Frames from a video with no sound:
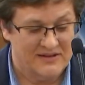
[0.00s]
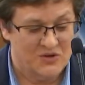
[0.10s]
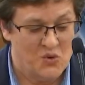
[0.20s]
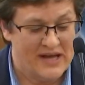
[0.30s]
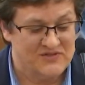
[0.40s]

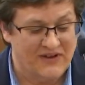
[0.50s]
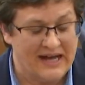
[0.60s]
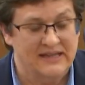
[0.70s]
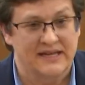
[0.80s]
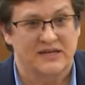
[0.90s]
who has
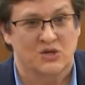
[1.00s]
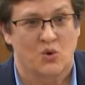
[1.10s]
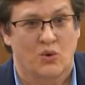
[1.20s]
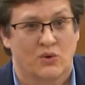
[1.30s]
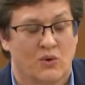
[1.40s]
violated a
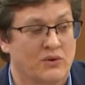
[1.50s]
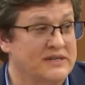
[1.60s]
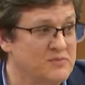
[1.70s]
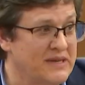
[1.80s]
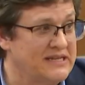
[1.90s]
court order
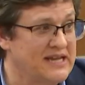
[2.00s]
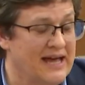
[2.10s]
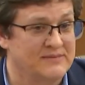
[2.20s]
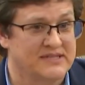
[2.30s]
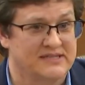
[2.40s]
as many
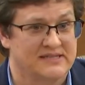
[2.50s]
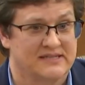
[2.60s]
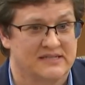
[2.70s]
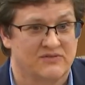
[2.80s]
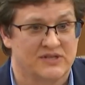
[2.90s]
times as
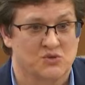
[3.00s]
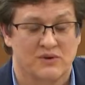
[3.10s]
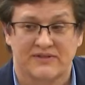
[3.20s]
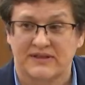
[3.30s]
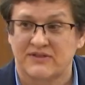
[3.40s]
this
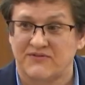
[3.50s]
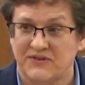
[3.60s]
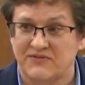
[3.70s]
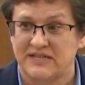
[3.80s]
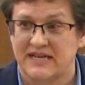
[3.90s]
individual, I think the
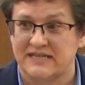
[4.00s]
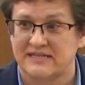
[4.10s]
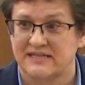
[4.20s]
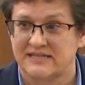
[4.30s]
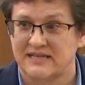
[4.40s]
50
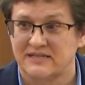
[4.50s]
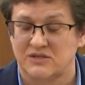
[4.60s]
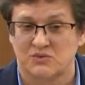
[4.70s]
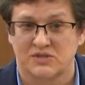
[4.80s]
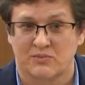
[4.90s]
days
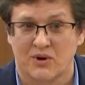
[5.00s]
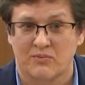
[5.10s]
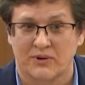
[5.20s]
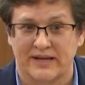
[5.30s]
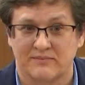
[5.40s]
sentence was
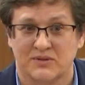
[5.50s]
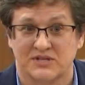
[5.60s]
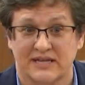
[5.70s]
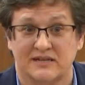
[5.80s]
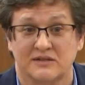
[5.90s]
appropriate,
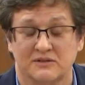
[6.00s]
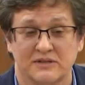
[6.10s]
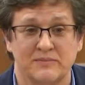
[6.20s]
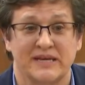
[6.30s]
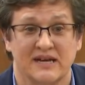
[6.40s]

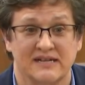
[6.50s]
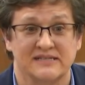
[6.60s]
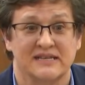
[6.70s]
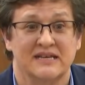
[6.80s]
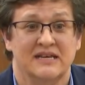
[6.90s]
particularly
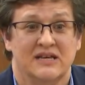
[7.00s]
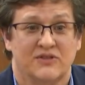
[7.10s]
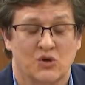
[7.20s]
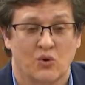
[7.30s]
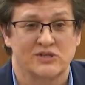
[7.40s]
because
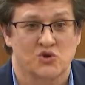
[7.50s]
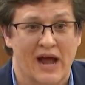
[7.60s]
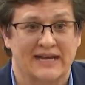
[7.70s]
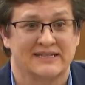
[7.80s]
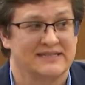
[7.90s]
the court
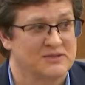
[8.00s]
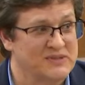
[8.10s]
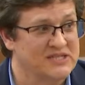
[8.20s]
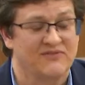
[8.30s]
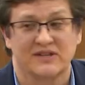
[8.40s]
tracked it
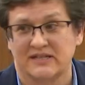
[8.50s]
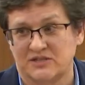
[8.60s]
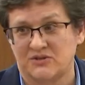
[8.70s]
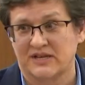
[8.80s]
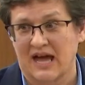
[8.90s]
specifically
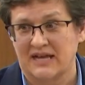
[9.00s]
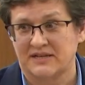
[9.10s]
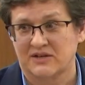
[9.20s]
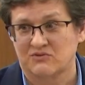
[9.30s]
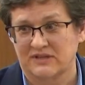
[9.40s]
to the
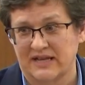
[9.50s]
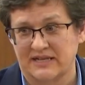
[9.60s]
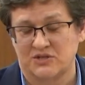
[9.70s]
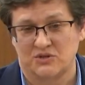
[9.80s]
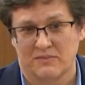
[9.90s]
conduct
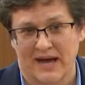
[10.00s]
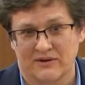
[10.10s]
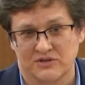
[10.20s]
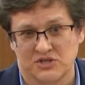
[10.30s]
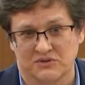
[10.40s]
related to the
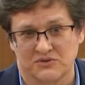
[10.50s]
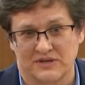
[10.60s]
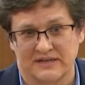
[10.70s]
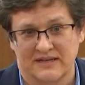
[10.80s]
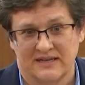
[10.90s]
minor
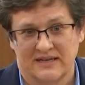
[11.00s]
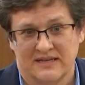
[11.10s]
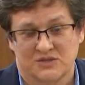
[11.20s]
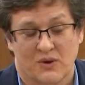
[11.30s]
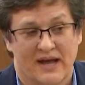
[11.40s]
children.
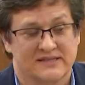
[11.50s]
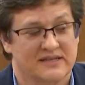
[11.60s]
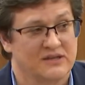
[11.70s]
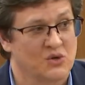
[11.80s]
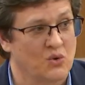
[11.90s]
So we're
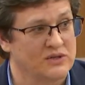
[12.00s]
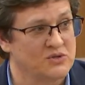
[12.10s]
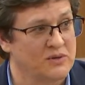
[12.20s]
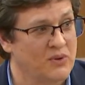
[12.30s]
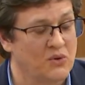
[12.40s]
asking the court
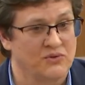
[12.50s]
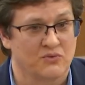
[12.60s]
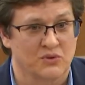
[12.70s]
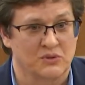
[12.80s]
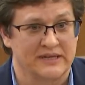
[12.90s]
to uphold the
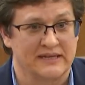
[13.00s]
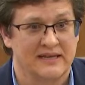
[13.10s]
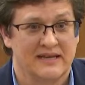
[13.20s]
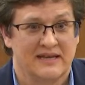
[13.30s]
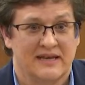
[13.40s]
ruling
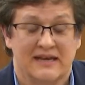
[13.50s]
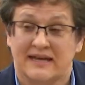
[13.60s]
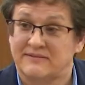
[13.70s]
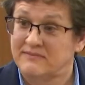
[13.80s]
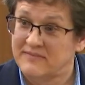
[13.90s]

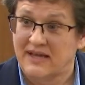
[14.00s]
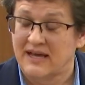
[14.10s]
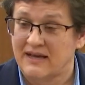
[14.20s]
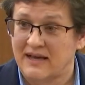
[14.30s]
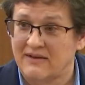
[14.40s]
and
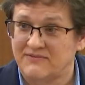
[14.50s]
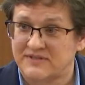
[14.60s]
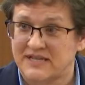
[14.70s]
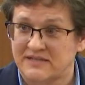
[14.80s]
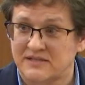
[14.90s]
a
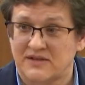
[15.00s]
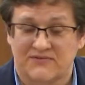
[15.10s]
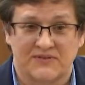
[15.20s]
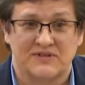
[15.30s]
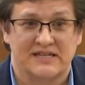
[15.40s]
sentence
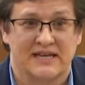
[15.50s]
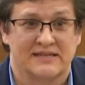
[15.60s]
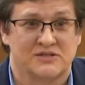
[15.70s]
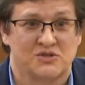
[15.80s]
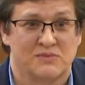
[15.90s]
of 50
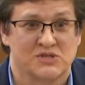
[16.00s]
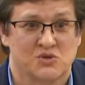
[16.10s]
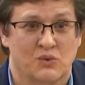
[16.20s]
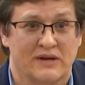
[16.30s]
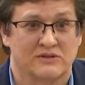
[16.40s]
days to
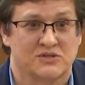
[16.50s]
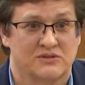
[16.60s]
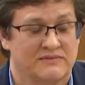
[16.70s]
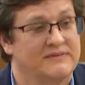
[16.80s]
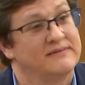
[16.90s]
Mr. Welch,
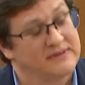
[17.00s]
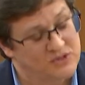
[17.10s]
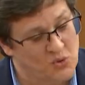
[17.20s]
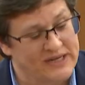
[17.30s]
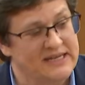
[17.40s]

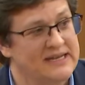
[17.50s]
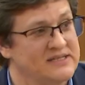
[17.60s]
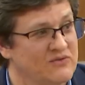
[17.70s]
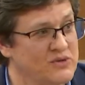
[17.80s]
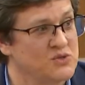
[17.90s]
20
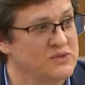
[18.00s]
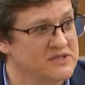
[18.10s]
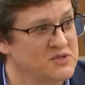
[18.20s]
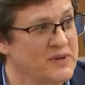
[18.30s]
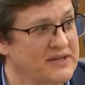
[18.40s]
days of which was
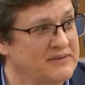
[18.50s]
suspended.